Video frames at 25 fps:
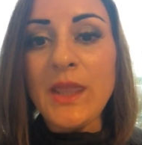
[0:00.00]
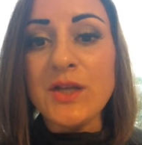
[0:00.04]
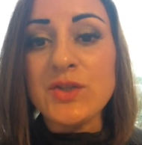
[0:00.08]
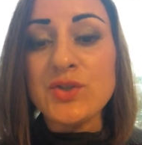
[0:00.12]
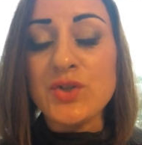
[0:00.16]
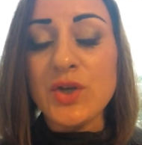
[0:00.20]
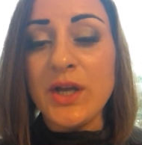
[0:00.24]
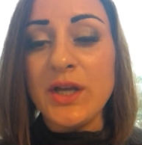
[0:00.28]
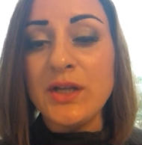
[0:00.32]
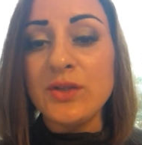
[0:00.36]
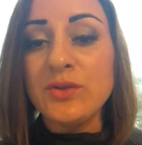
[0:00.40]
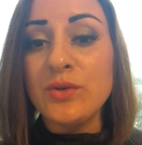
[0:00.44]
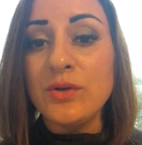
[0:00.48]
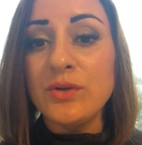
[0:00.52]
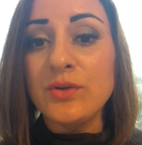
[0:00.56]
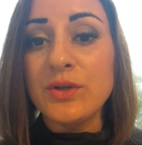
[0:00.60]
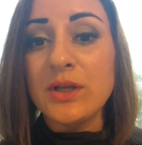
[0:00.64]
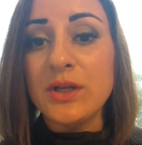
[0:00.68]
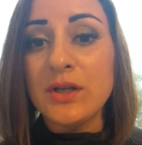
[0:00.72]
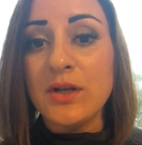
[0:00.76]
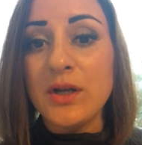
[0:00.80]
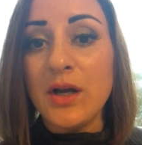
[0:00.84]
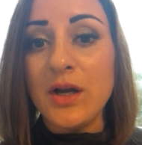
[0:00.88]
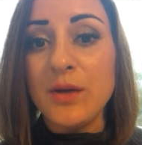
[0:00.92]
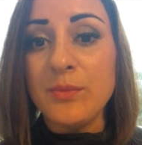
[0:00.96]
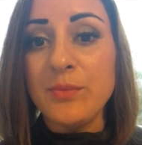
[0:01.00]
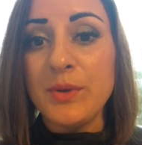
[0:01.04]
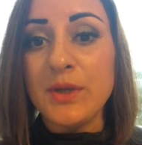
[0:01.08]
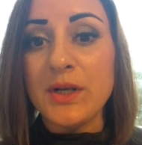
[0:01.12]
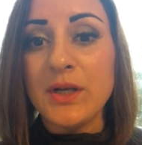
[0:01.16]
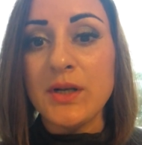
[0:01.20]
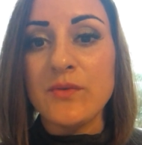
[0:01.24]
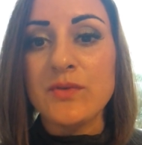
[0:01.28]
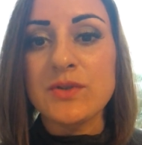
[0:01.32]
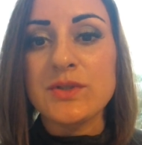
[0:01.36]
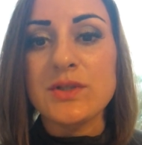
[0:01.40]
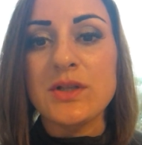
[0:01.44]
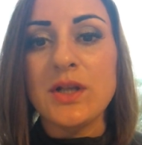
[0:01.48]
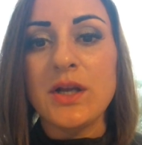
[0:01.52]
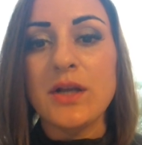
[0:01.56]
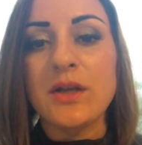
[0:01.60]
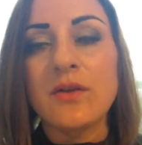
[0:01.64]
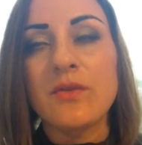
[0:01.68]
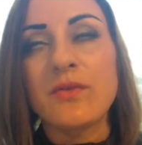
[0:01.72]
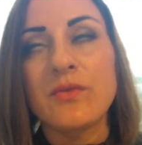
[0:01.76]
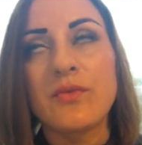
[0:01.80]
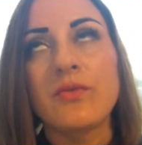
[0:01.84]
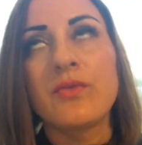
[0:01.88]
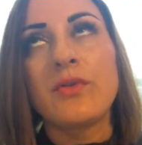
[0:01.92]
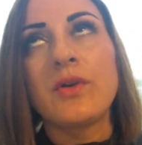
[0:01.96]
So I had to look it up, and I was
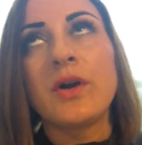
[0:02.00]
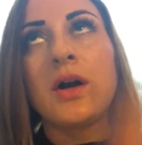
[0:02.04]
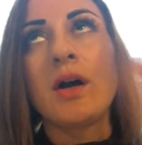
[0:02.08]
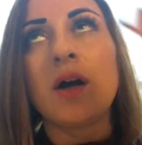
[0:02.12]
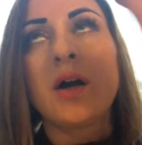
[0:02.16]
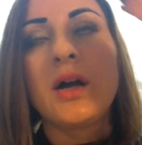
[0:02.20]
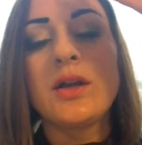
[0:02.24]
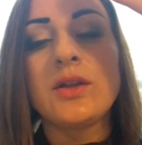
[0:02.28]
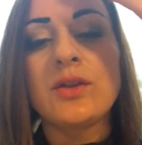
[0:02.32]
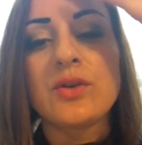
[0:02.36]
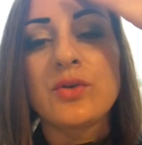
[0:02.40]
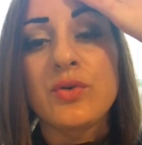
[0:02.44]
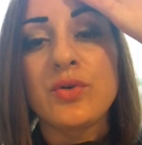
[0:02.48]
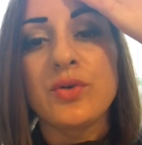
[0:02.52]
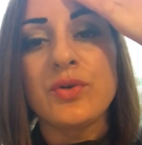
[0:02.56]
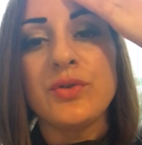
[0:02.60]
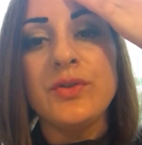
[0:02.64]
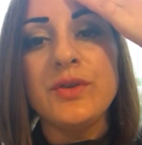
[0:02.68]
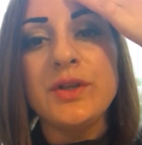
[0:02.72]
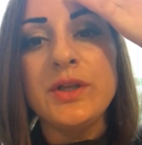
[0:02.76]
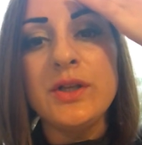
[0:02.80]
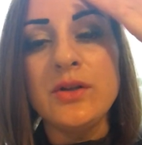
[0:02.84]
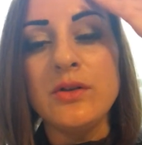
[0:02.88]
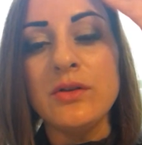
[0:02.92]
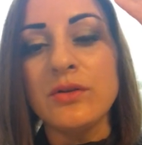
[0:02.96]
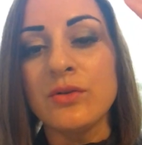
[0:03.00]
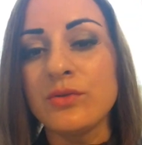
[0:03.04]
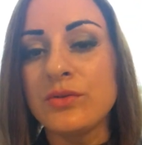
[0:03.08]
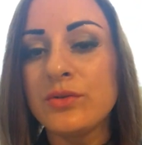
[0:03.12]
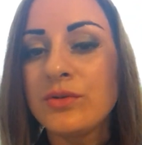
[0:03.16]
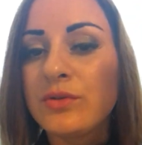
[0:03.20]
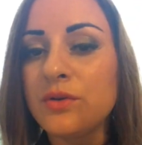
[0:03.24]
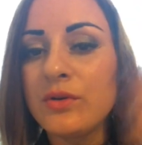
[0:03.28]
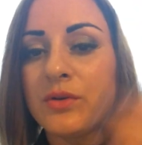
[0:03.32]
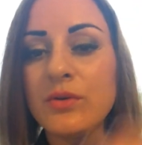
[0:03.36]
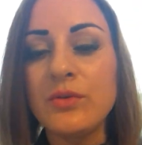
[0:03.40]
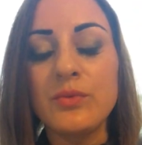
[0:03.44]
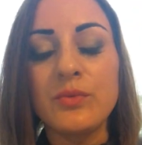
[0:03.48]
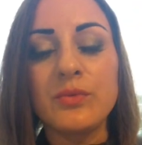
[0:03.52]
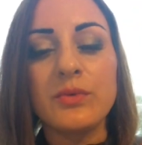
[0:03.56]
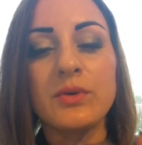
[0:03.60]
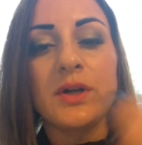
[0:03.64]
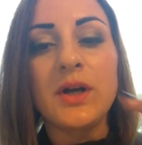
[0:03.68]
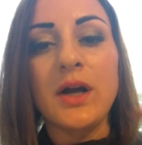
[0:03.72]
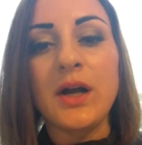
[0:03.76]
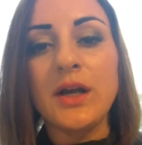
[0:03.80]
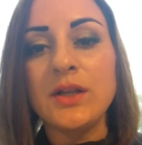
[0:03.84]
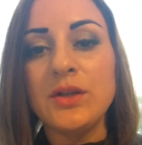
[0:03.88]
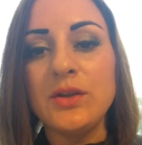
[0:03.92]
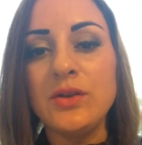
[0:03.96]
like, right, coniglio.
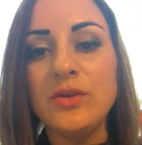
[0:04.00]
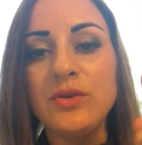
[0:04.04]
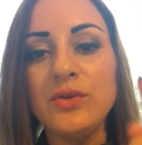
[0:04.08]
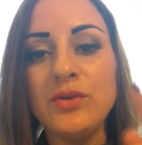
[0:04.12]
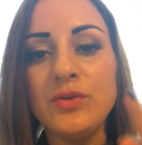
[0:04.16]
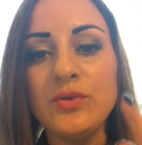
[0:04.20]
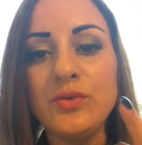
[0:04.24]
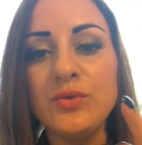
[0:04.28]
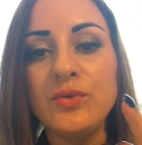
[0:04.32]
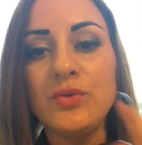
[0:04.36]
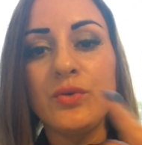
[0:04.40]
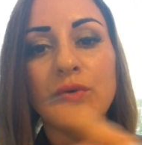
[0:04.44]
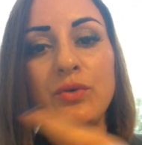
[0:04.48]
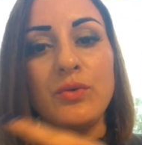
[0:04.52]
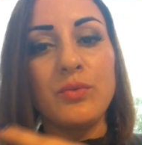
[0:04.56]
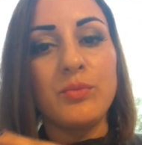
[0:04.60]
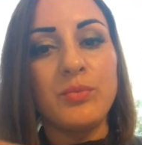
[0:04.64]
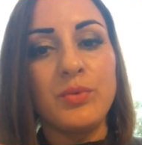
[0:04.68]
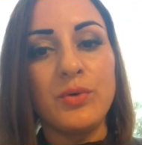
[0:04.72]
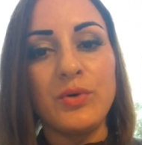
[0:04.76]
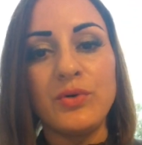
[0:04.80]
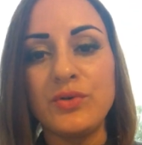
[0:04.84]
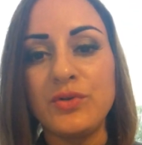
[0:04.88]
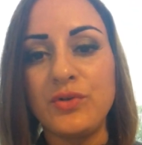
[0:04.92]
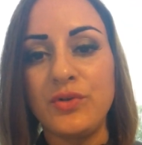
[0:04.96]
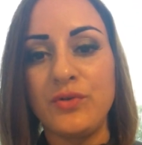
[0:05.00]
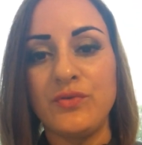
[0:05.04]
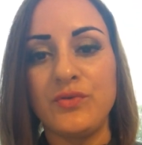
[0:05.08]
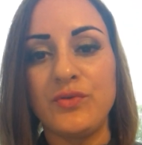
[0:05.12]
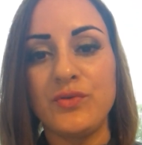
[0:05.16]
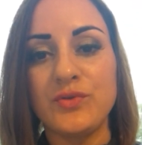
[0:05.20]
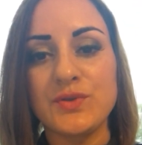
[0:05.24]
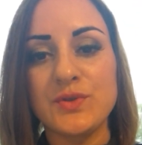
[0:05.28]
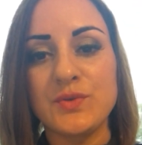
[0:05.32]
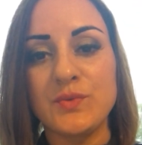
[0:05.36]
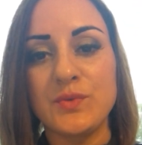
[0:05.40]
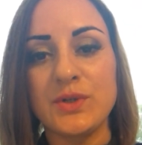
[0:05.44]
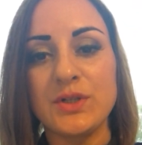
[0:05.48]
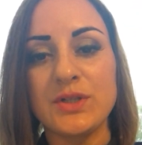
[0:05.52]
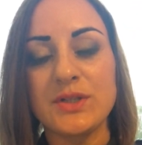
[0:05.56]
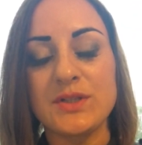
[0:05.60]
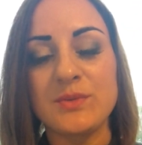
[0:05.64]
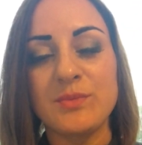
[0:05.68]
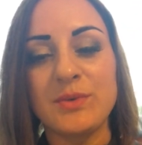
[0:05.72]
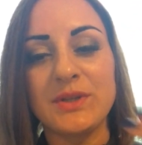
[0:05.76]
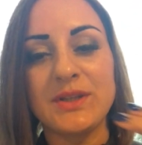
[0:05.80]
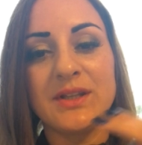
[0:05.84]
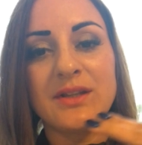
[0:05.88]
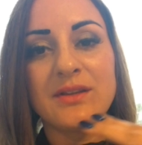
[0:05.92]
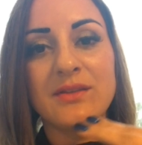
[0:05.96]
I knew both of those
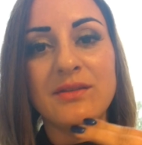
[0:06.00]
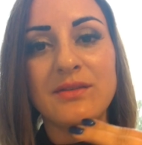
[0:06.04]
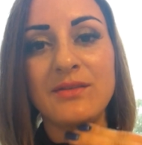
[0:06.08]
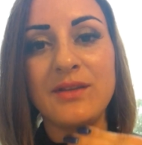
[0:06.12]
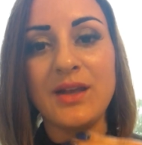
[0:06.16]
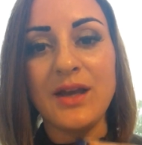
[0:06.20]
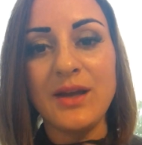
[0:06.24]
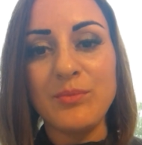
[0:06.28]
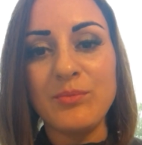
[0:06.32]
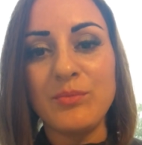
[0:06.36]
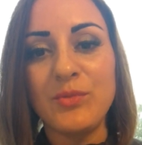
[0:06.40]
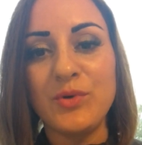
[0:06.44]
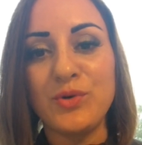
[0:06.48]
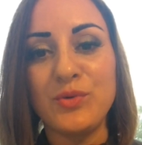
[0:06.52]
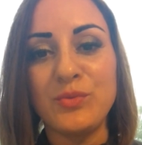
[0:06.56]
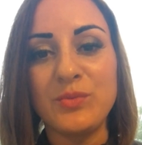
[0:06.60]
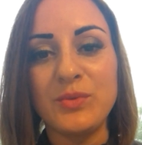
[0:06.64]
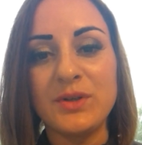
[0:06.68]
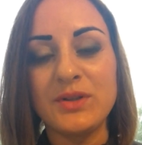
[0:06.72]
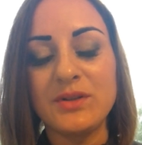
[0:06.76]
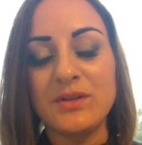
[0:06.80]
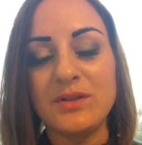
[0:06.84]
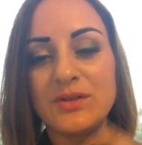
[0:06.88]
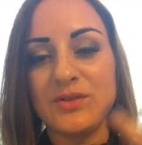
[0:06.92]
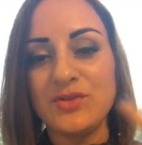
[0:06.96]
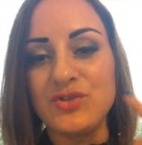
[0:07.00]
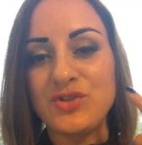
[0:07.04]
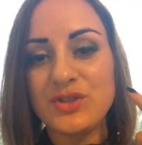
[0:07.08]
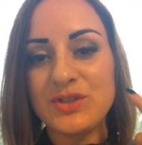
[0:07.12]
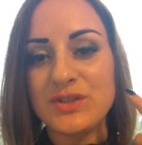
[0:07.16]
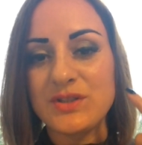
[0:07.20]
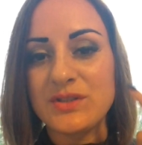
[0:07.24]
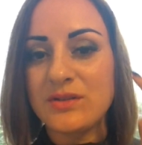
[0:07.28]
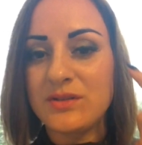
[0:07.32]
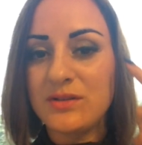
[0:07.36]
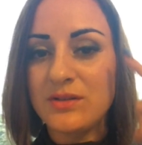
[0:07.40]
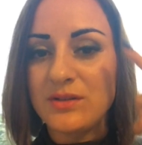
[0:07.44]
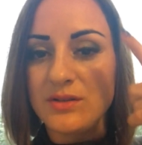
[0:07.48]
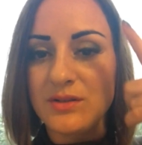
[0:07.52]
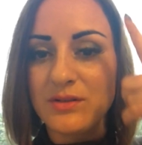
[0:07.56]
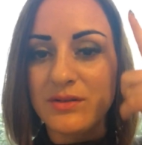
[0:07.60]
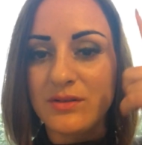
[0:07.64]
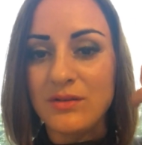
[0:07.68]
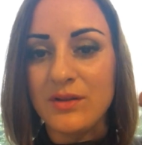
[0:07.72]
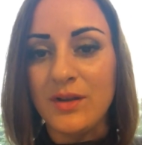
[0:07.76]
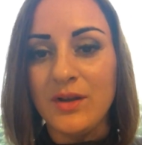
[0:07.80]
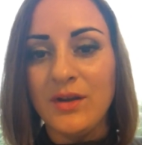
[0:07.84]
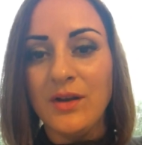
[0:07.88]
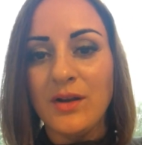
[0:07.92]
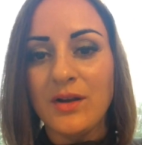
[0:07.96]
words, but at that moment, it just
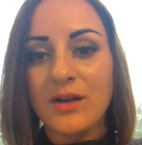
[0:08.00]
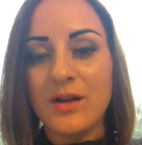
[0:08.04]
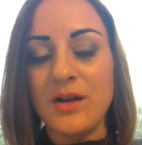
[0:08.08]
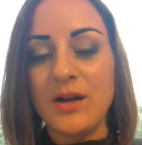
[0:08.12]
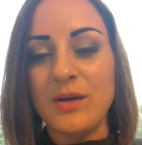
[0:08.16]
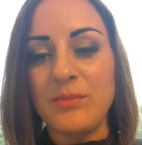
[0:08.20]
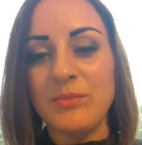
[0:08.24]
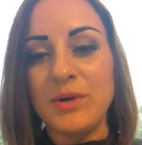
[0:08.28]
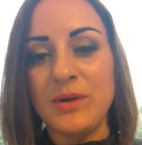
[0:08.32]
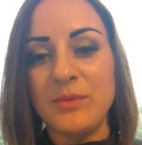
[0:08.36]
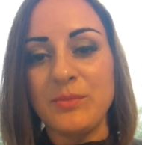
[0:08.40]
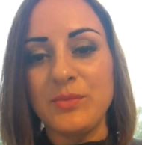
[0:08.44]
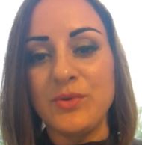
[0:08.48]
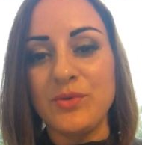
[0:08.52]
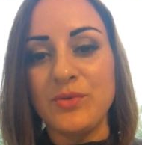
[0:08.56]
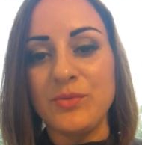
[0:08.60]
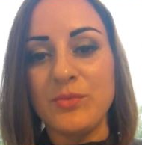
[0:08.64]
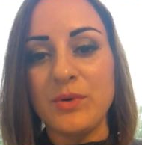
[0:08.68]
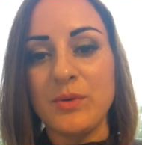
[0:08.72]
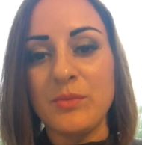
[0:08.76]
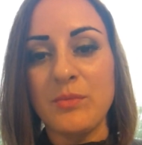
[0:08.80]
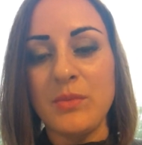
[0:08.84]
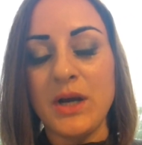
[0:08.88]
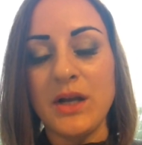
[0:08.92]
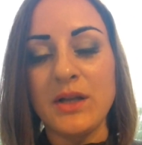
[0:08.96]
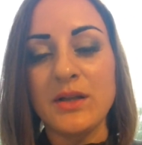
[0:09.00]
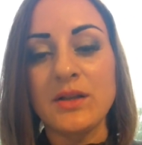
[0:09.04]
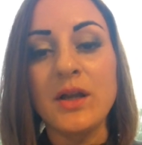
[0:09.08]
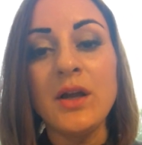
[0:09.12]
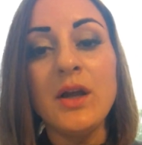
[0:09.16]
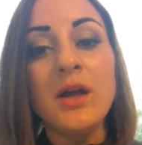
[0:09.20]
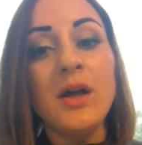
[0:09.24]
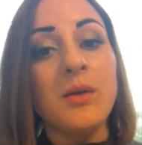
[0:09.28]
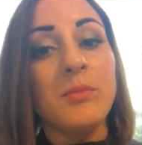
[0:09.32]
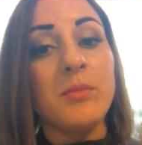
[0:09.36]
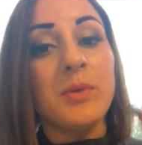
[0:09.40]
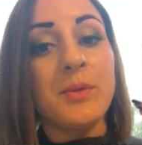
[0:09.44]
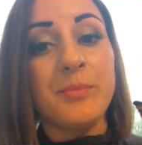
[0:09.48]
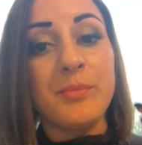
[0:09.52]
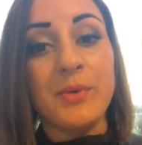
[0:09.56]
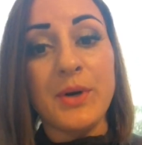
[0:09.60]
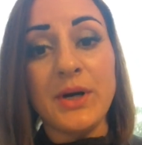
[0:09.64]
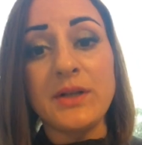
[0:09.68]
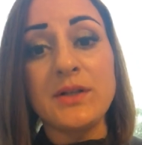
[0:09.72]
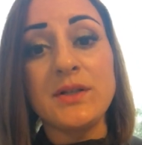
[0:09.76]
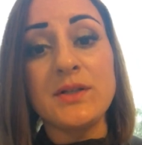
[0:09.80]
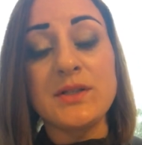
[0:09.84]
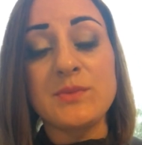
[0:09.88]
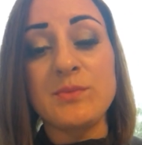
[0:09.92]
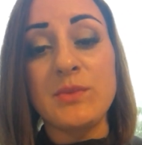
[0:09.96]
didn't come up to my mind. But
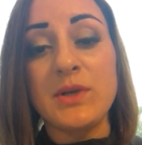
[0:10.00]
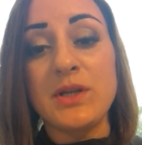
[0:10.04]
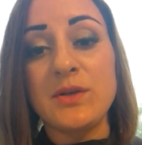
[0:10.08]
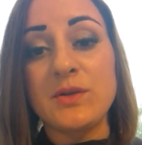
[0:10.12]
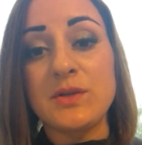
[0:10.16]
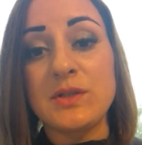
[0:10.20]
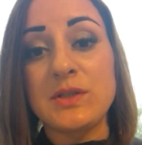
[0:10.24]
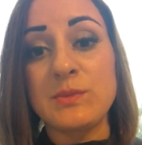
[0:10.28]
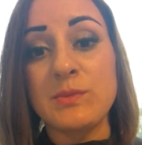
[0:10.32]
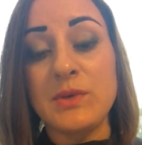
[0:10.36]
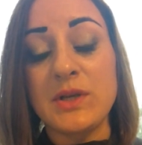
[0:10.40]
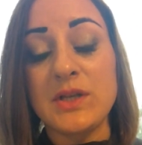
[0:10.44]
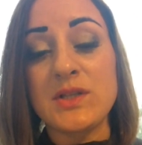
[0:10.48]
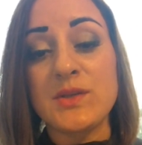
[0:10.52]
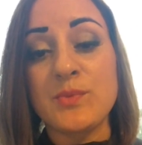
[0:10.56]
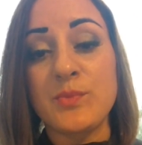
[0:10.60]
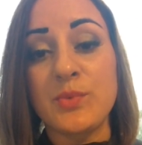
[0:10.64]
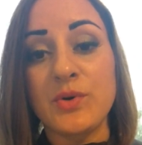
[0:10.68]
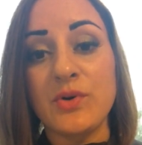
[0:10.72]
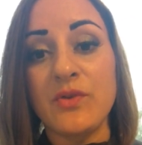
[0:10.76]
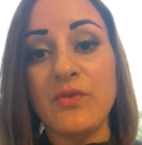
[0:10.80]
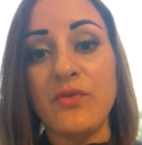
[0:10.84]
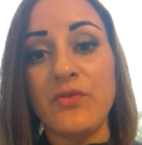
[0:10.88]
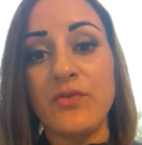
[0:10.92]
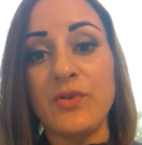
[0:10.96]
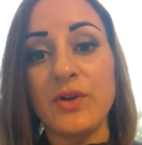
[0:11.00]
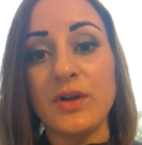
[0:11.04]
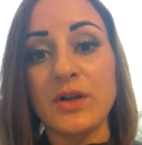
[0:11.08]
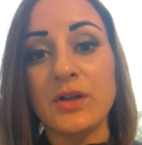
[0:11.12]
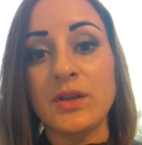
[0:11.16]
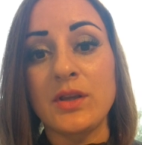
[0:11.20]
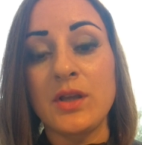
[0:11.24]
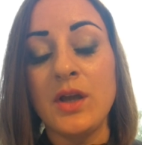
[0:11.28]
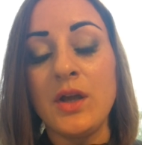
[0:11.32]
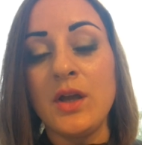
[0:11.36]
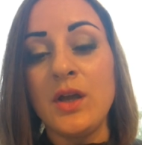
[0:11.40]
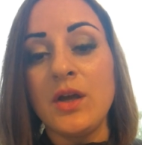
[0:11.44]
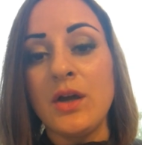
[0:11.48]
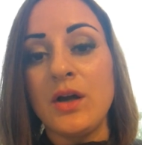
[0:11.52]
practice makes perfect.